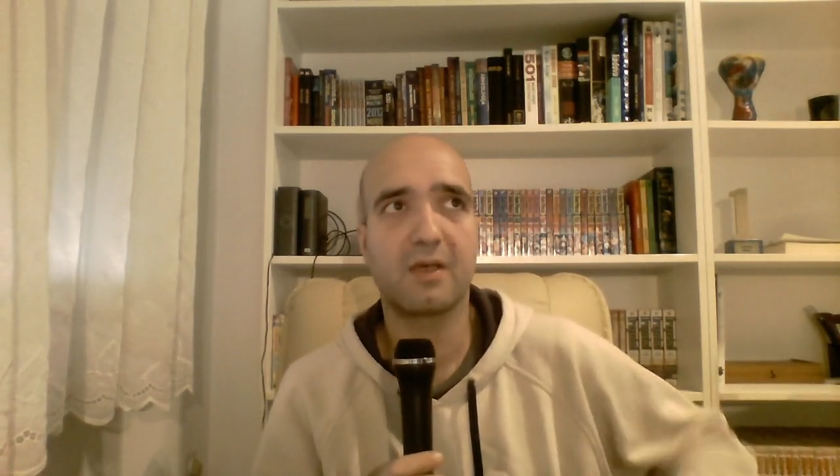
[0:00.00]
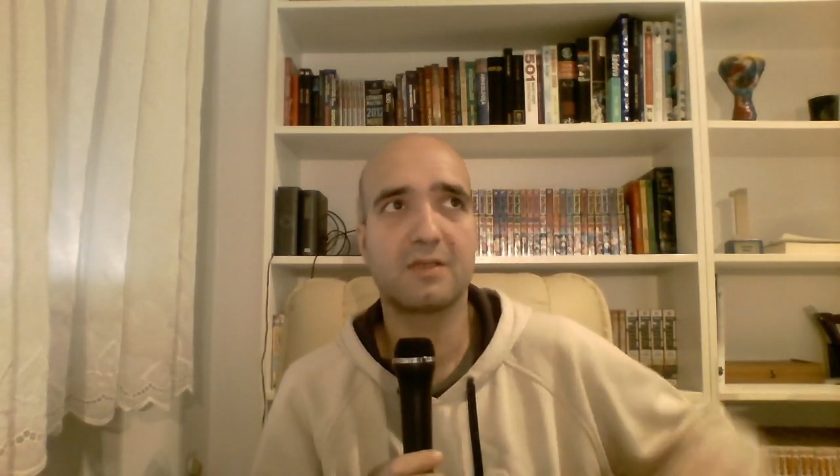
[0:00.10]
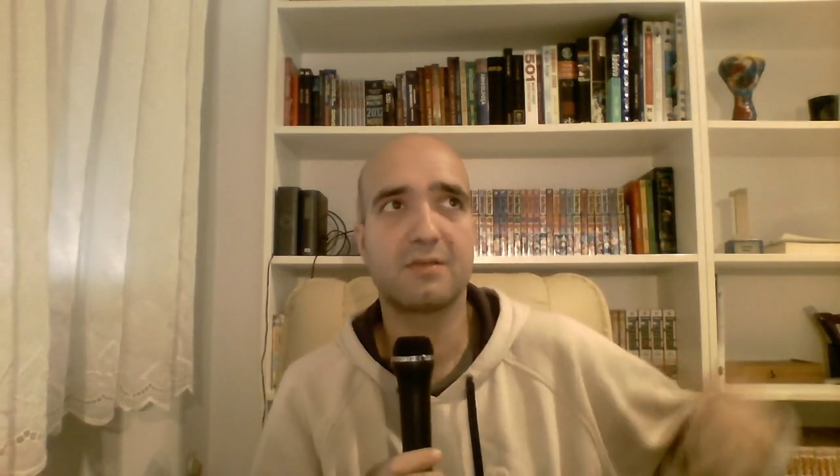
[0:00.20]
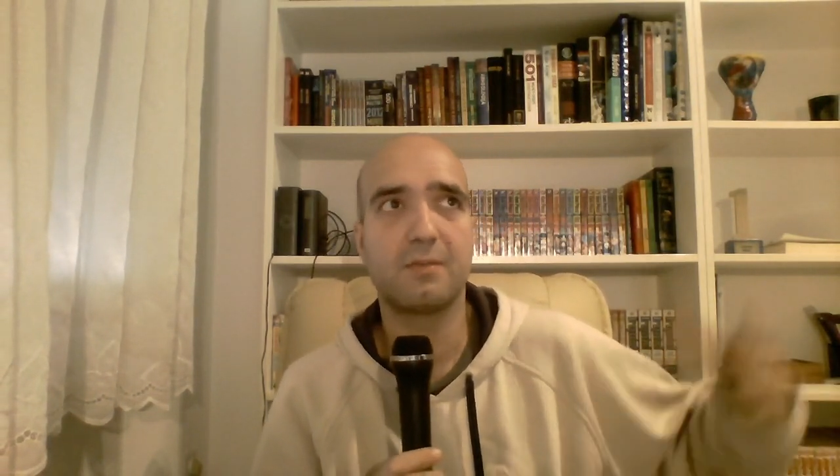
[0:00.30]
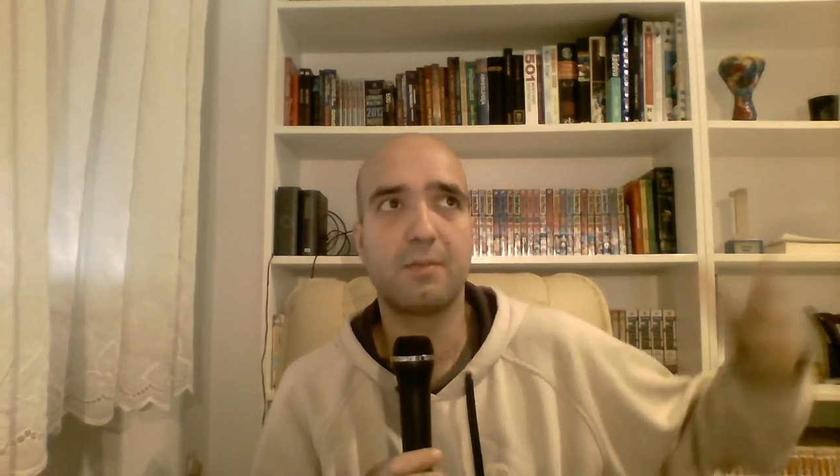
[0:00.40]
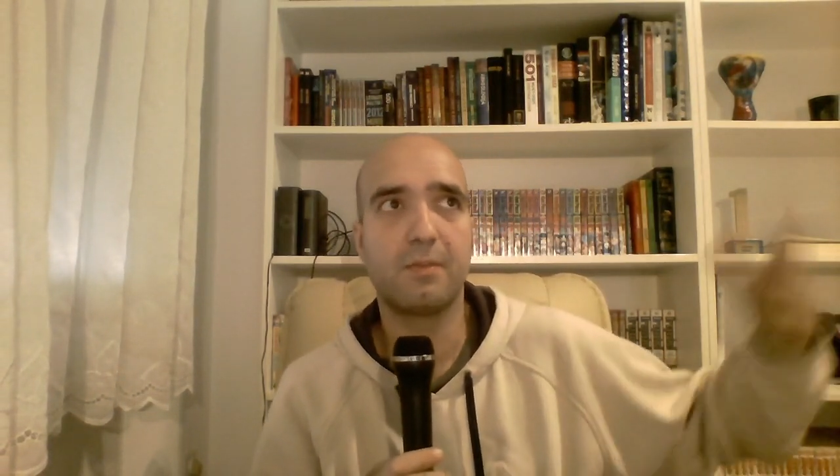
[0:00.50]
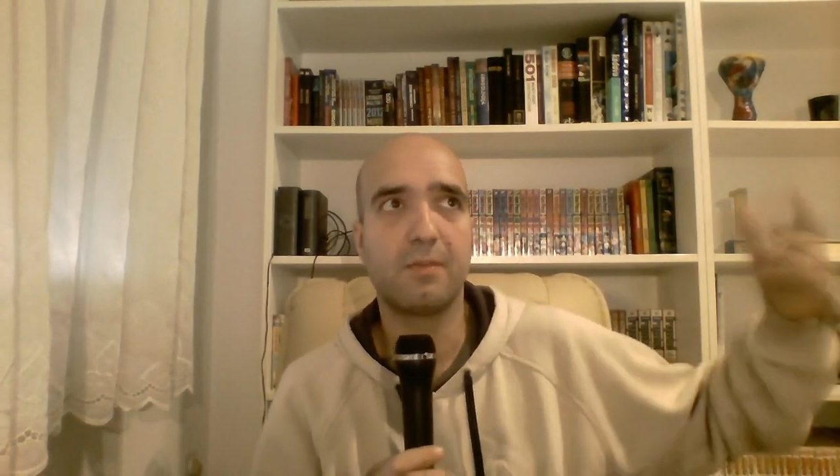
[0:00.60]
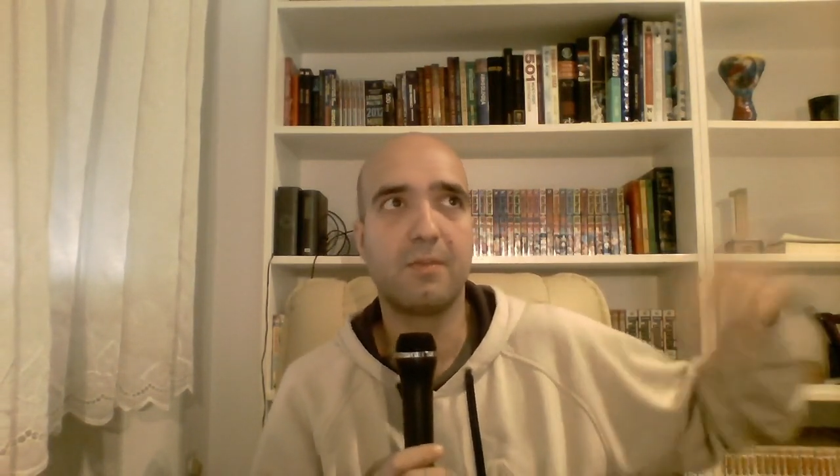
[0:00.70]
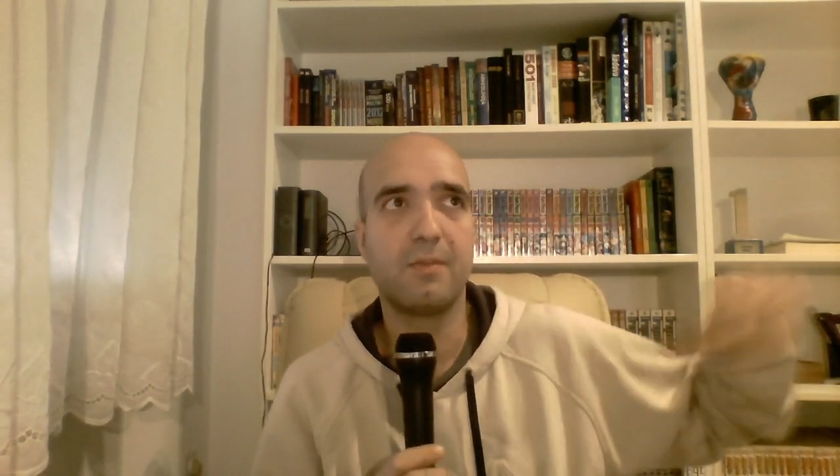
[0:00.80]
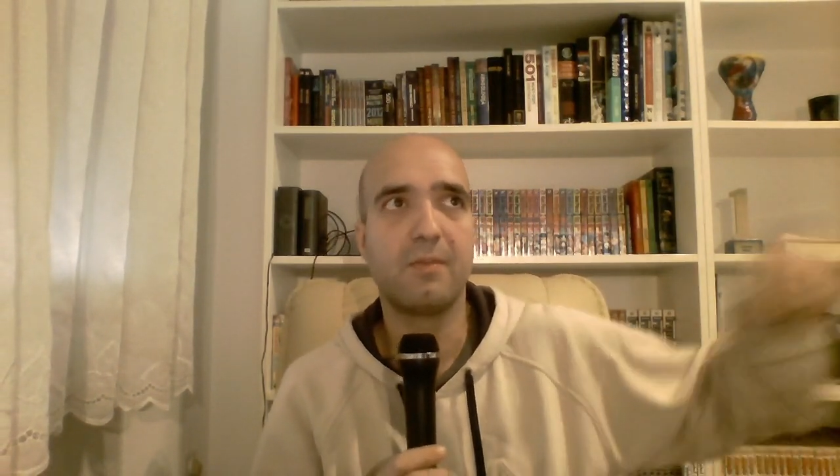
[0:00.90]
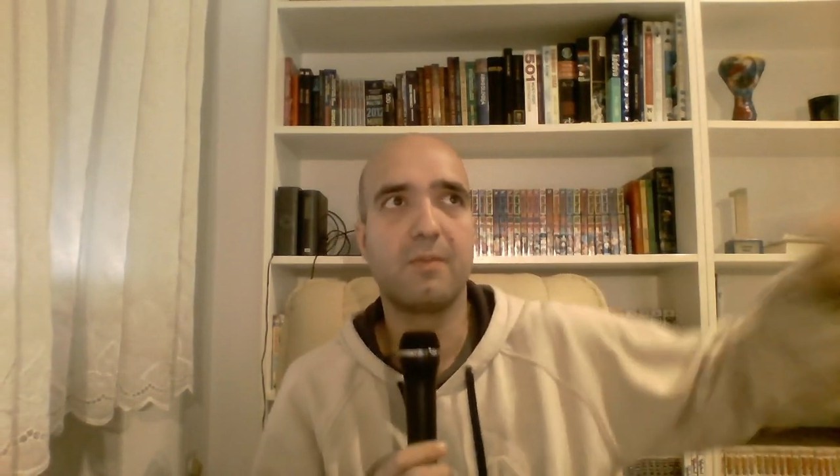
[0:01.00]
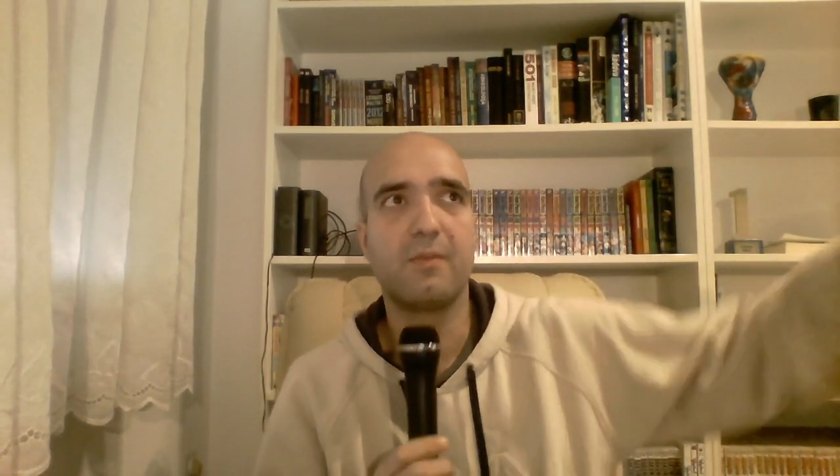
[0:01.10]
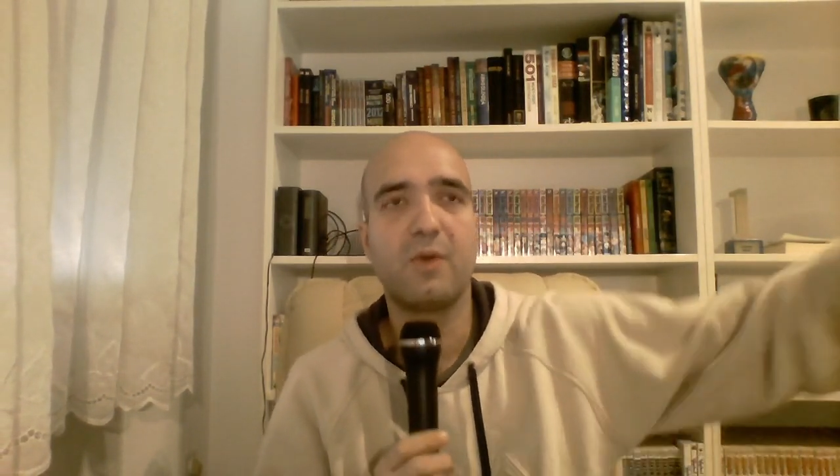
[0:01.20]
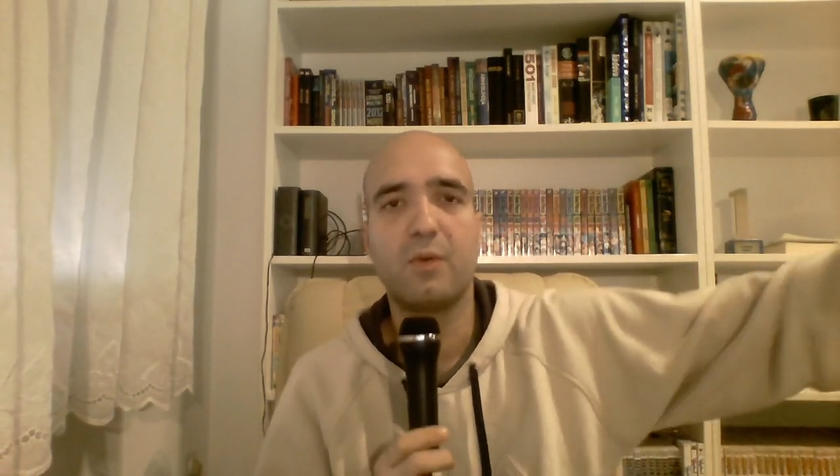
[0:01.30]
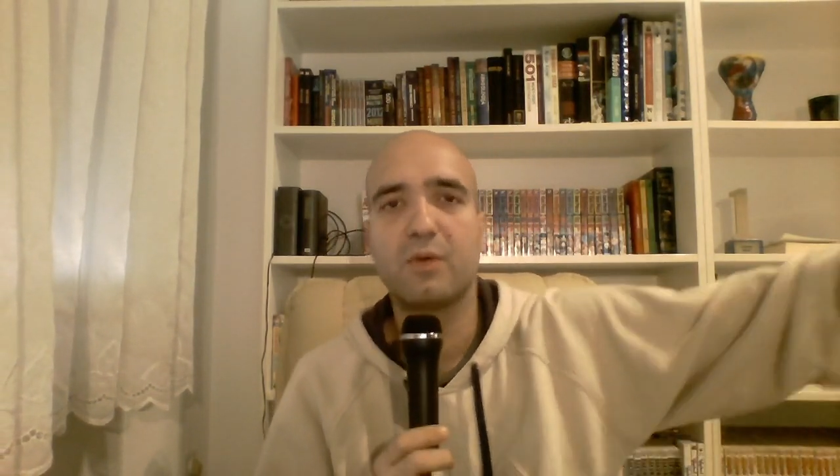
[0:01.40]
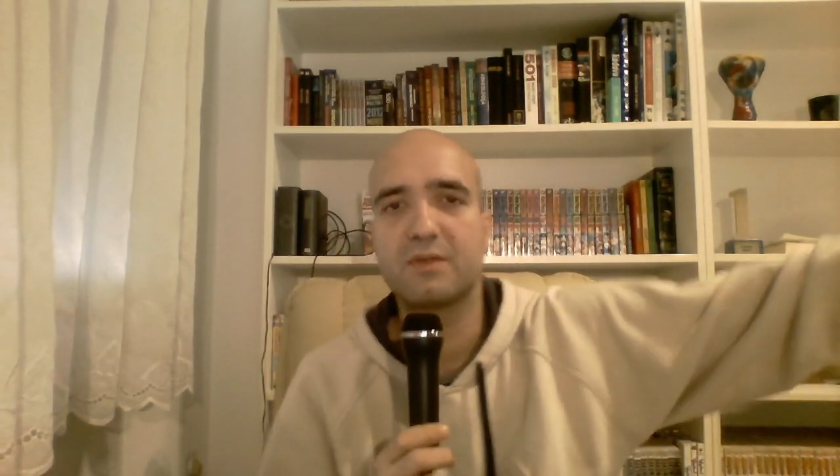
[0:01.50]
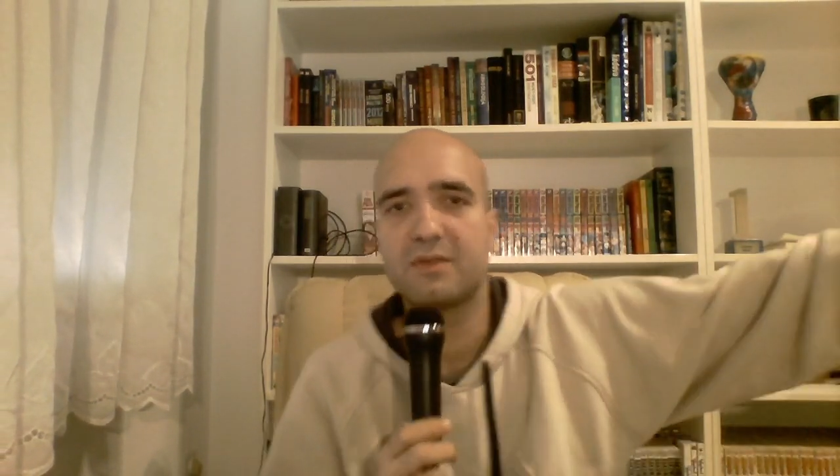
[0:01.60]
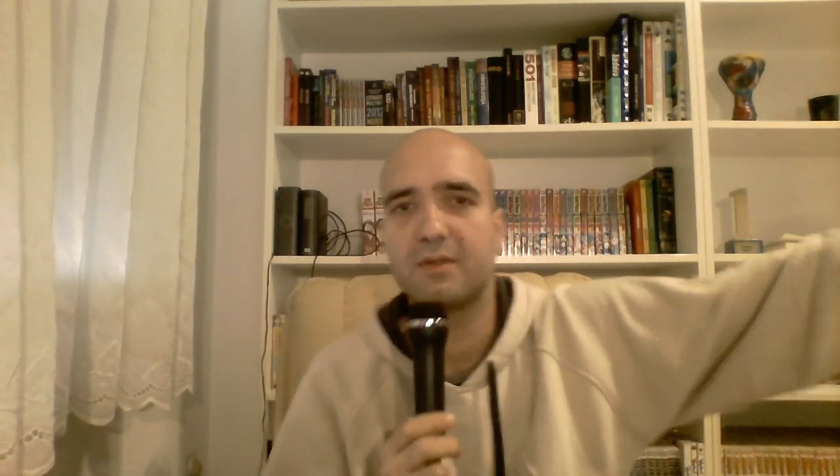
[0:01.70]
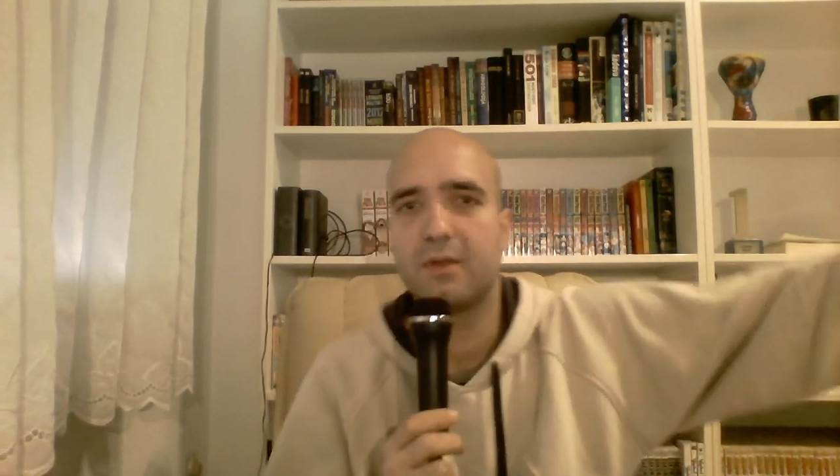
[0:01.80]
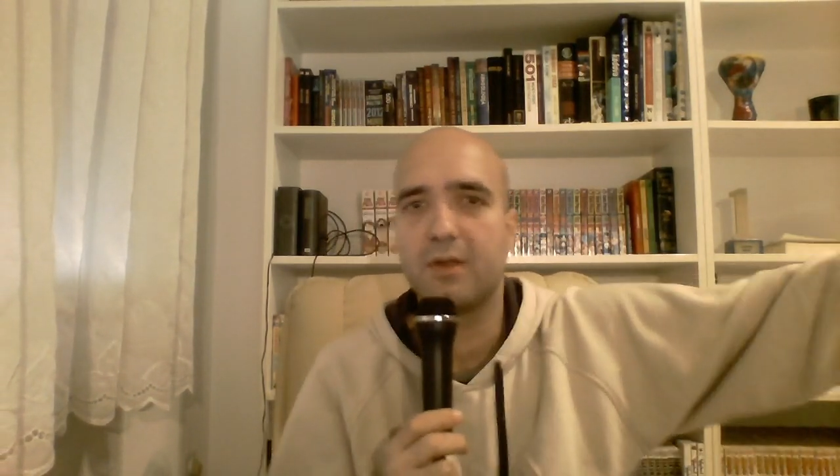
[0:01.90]
because
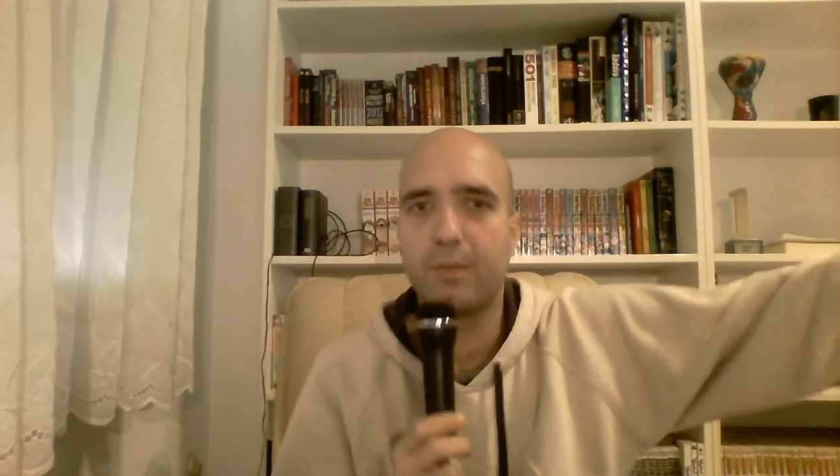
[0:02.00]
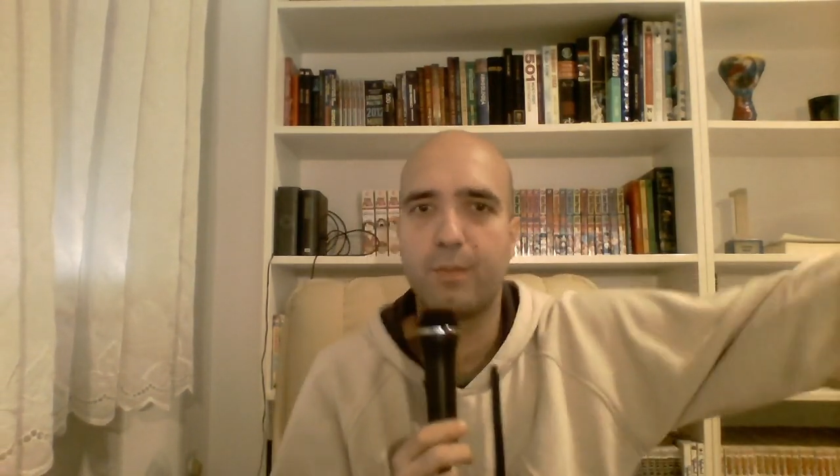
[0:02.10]
we will